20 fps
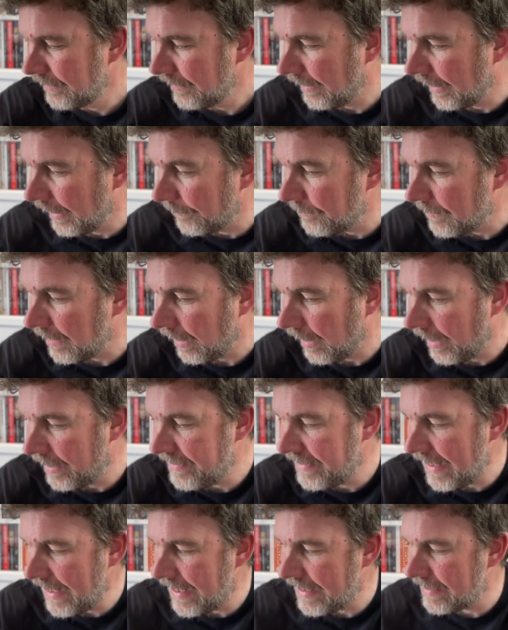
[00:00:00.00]
Um, I
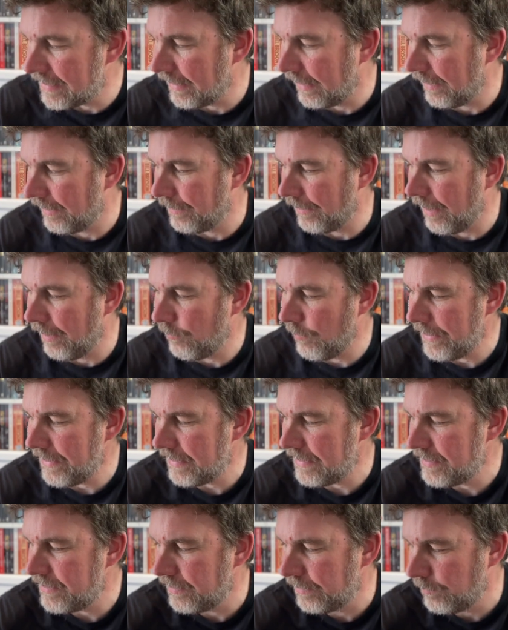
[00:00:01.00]
then I, I went
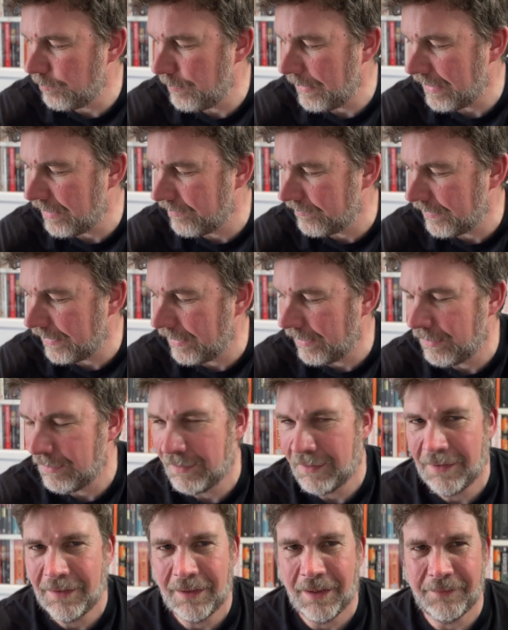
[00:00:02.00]
into a bit of a
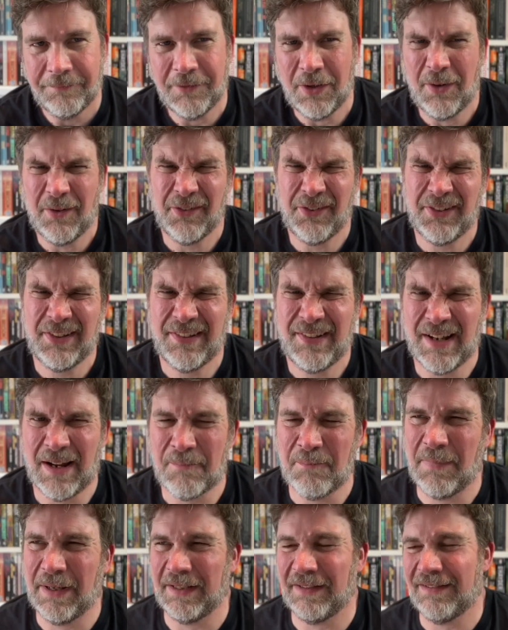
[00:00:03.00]
not a
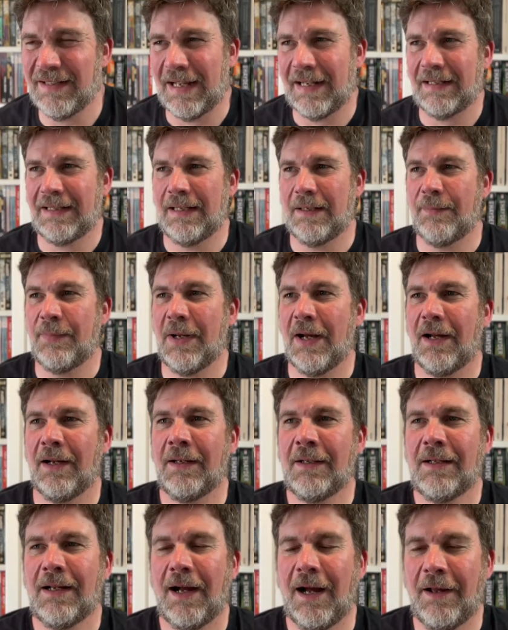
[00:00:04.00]
slump exactly, but
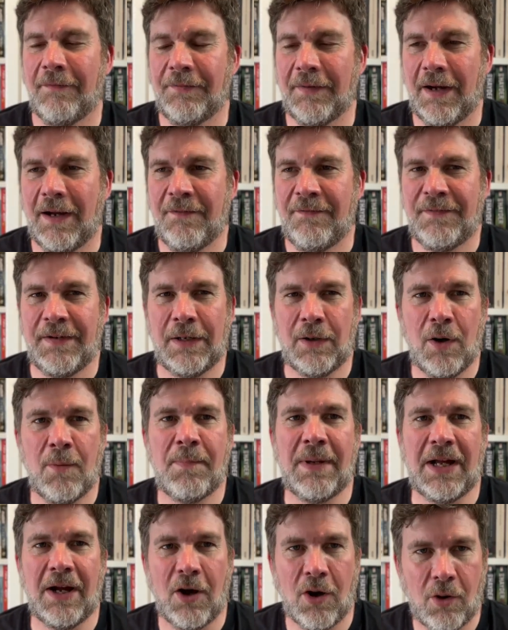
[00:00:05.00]
I, felt a
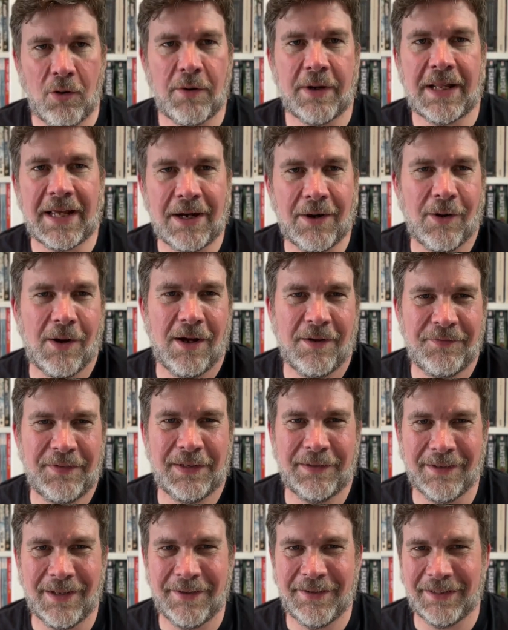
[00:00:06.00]
bit horrid out. I
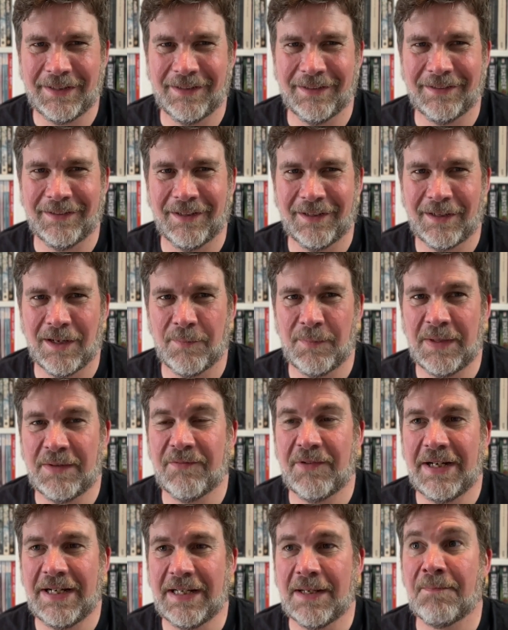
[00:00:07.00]
felt I think like I've been
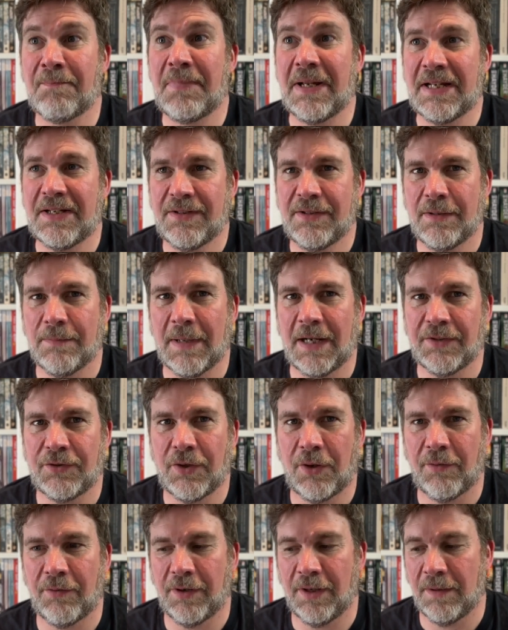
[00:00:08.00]
reading a bit too much
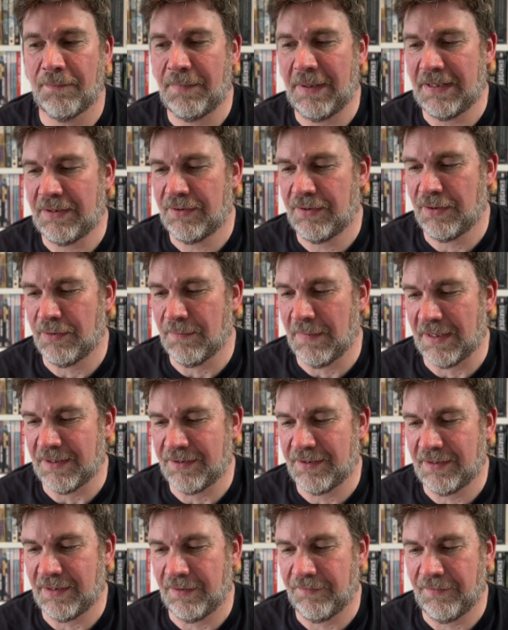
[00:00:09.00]
horror and a bit too
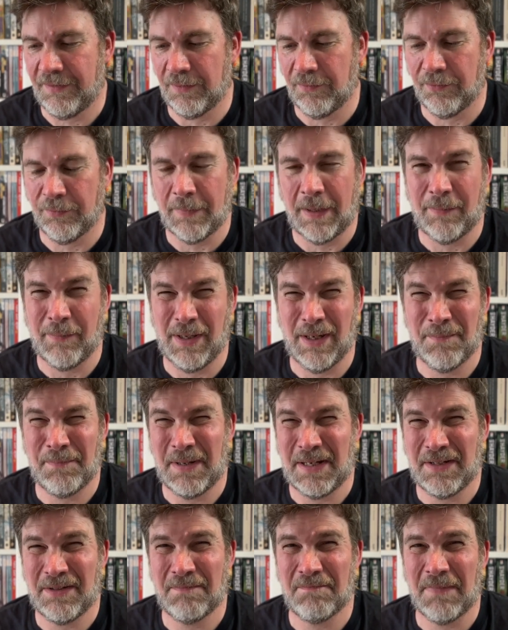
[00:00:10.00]
much stuff that was maybe a
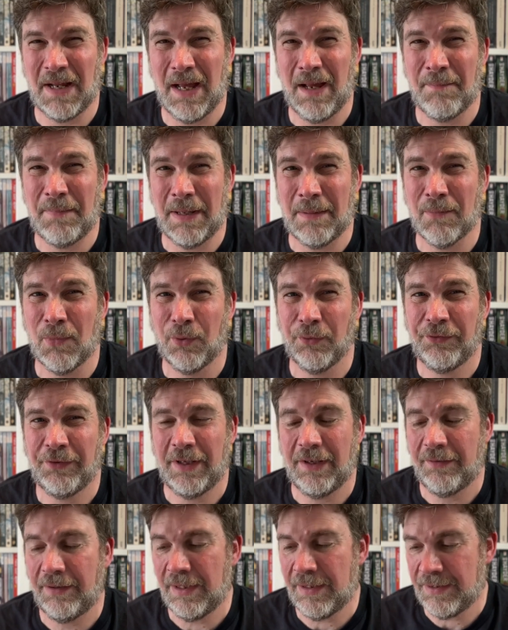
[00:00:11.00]
bit a bit more
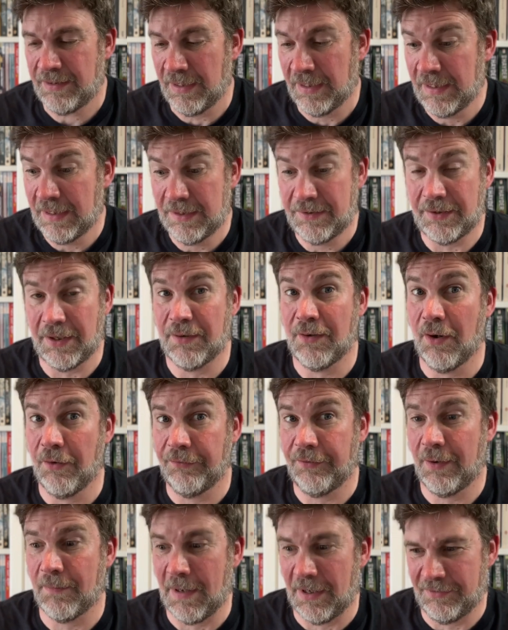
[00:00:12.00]
serious. So
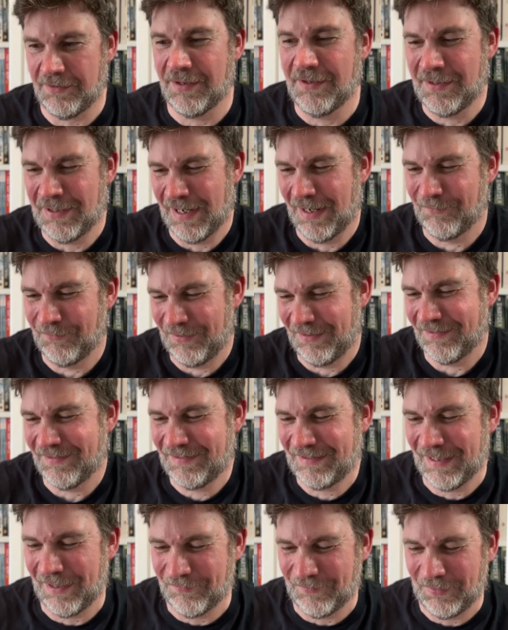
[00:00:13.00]
not so much in terms of the
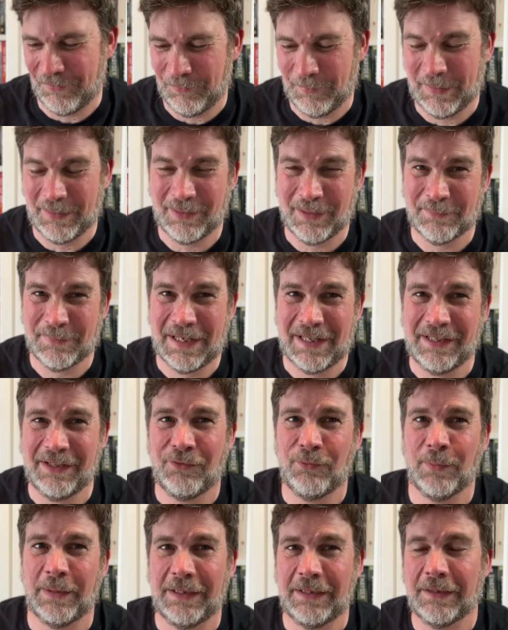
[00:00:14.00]
stuff I've spoken about
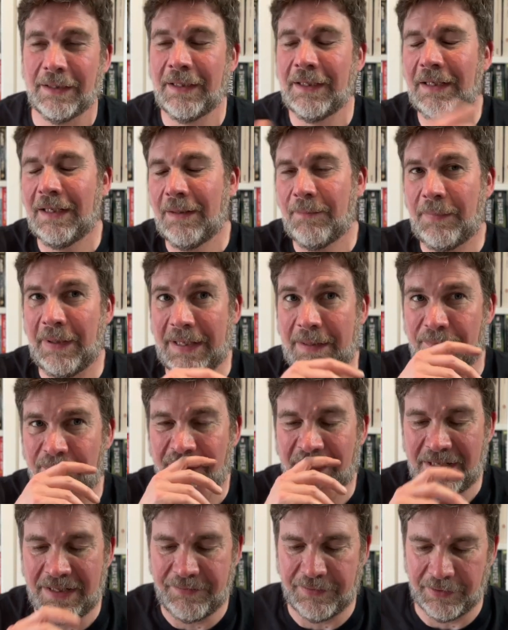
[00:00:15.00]
this week, but in
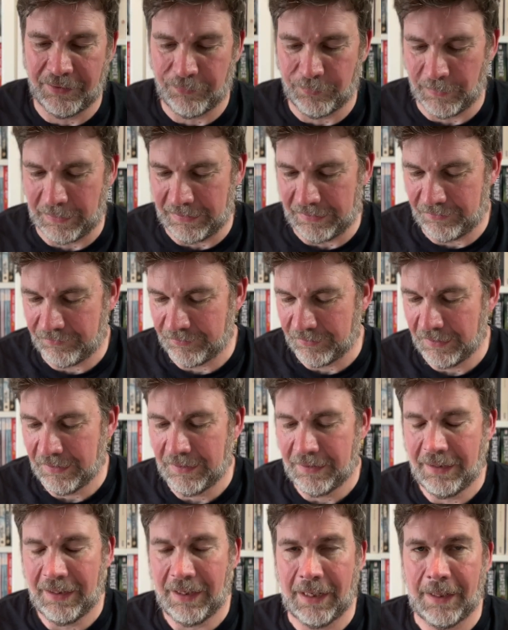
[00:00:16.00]
previous weeks.
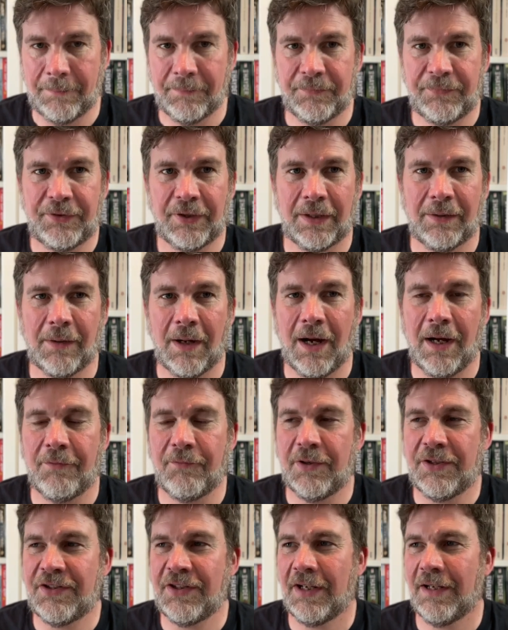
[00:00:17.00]
Um, so I
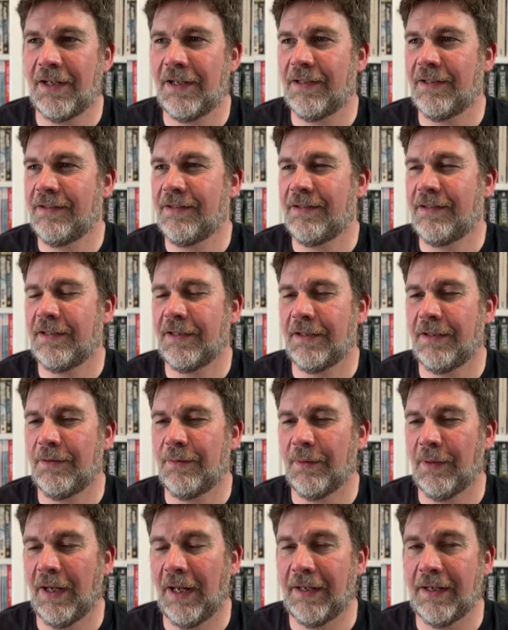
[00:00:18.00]
returned
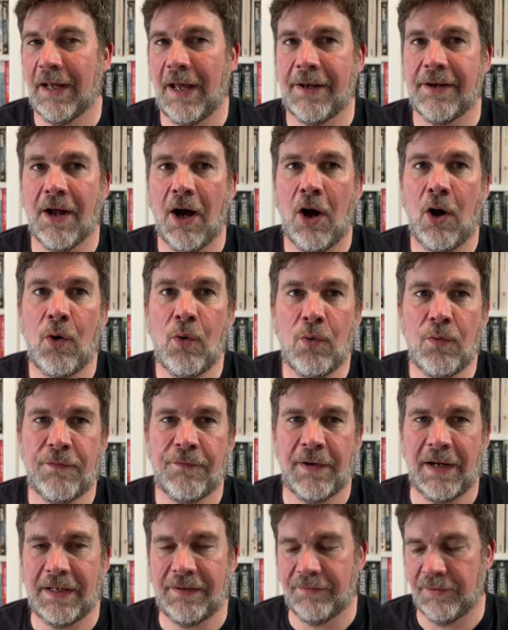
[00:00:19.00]
to uh, an old
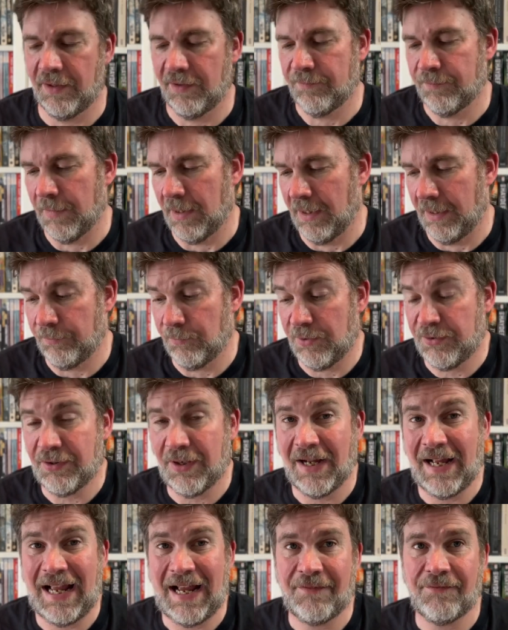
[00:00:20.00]
favourite of mine, which
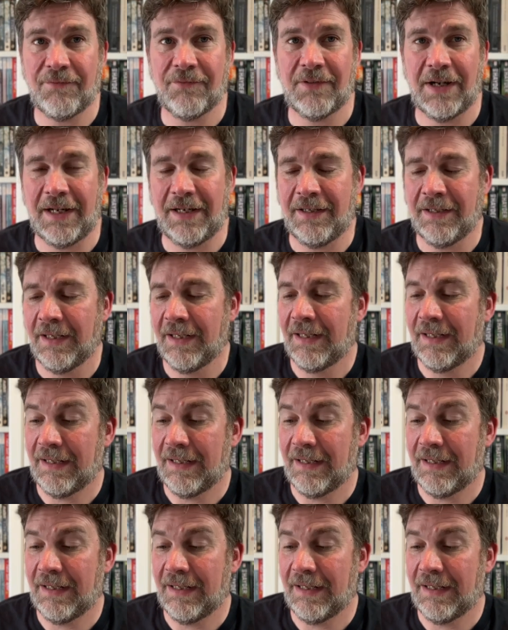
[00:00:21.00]
I haven't read.